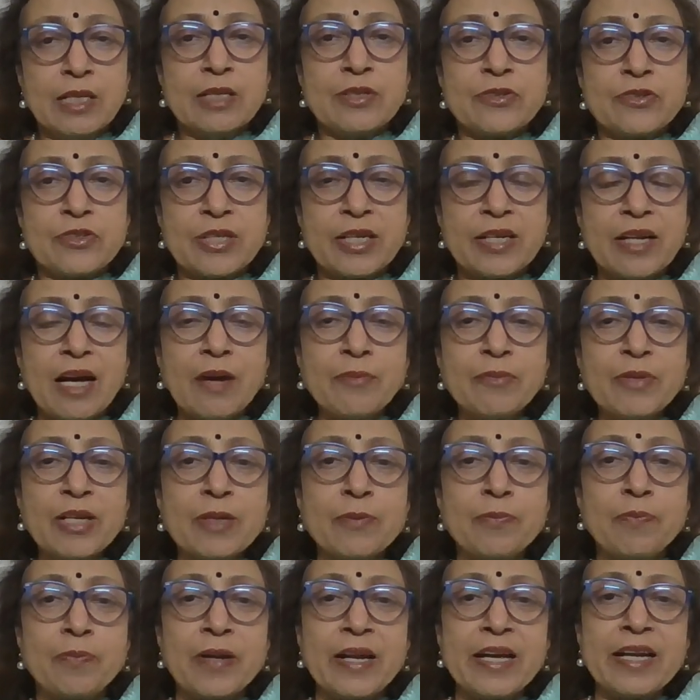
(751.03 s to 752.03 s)

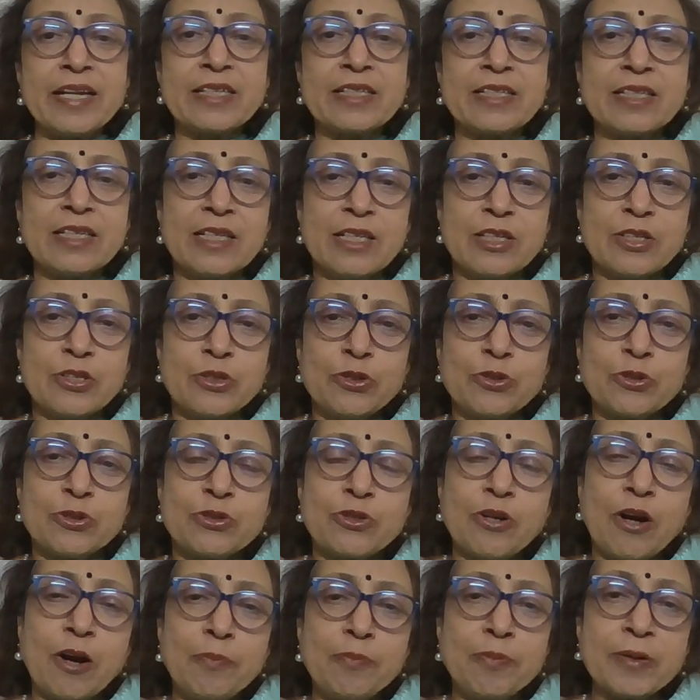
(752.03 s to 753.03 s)
ceramic plate, you
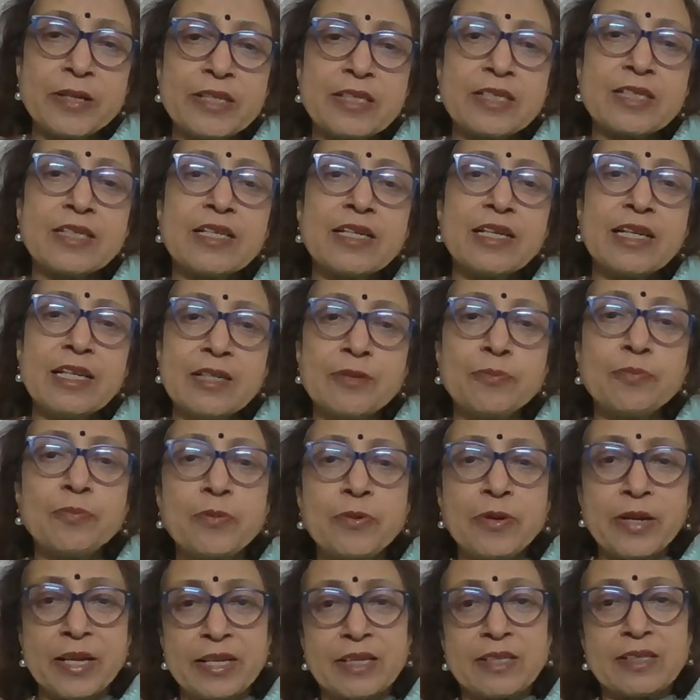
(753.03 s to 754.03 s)
drop it, it
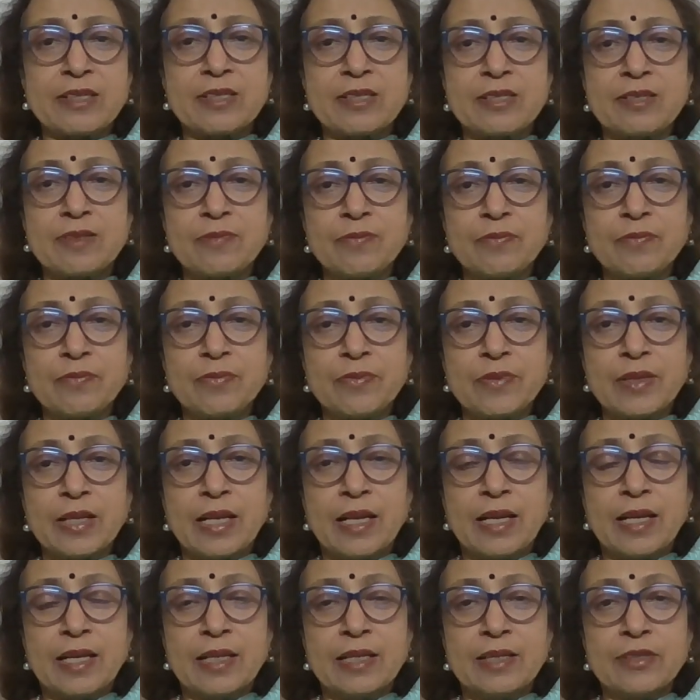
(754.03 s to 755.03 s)
breaks.
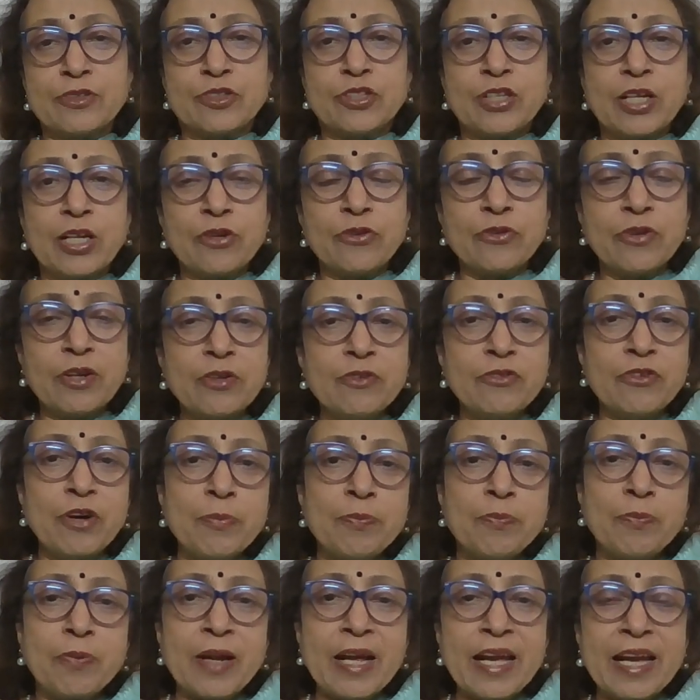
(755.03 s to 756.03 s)
Children were
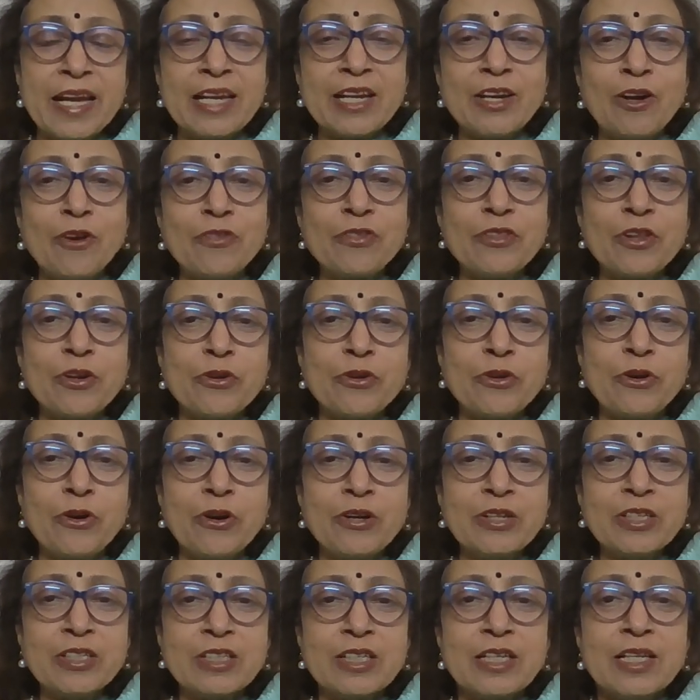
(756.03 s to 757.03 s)
playing on the
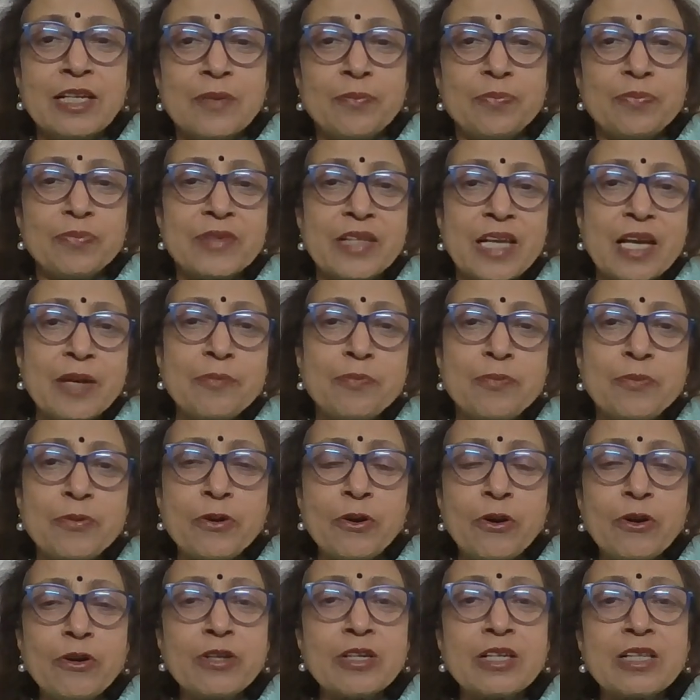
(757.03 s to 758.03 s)
road, they
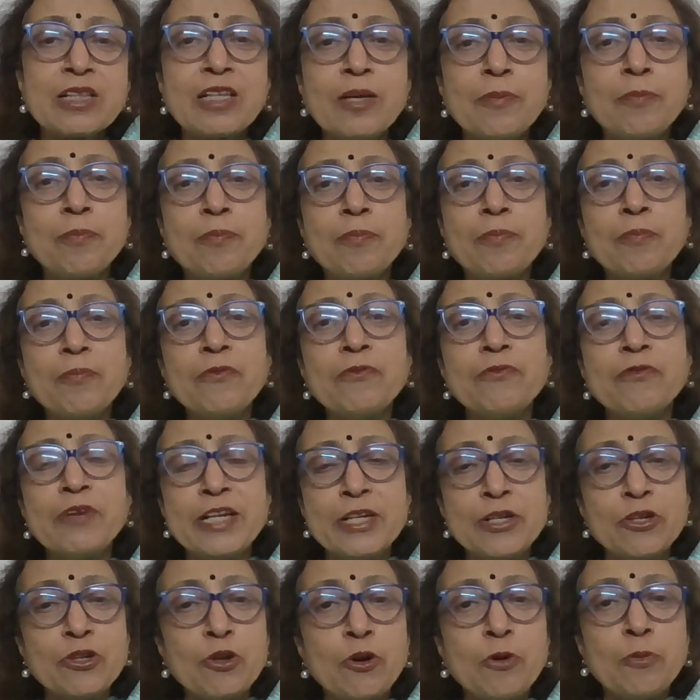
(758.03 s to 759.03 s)
broke the
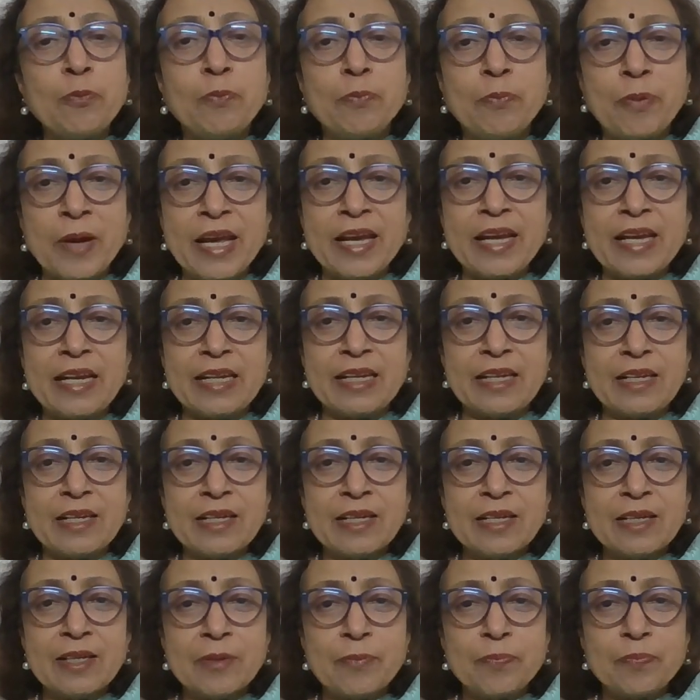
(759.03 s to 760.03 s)
window pane.
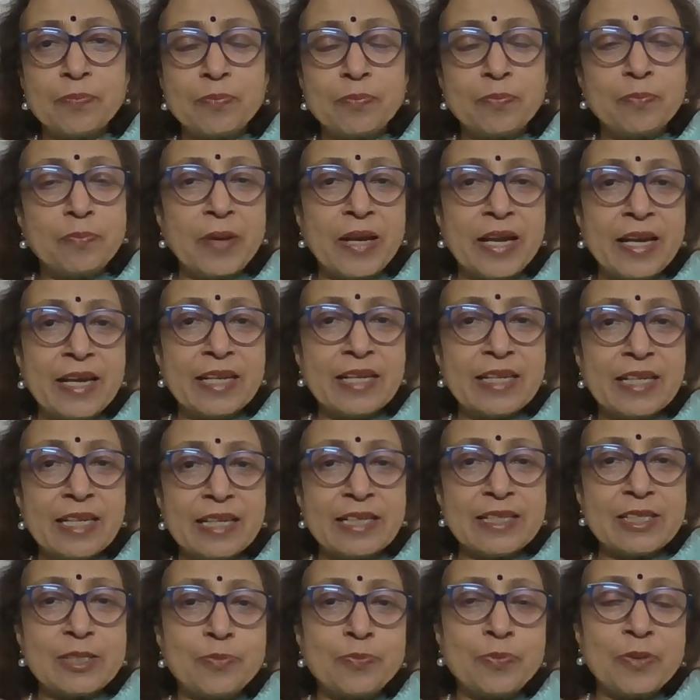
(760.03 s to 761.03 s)
Pane
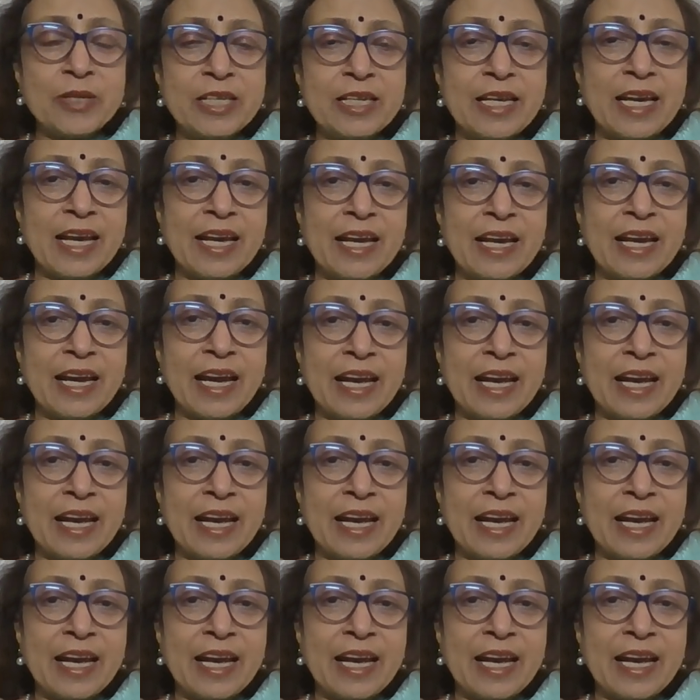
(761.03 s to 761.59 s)
is Pane,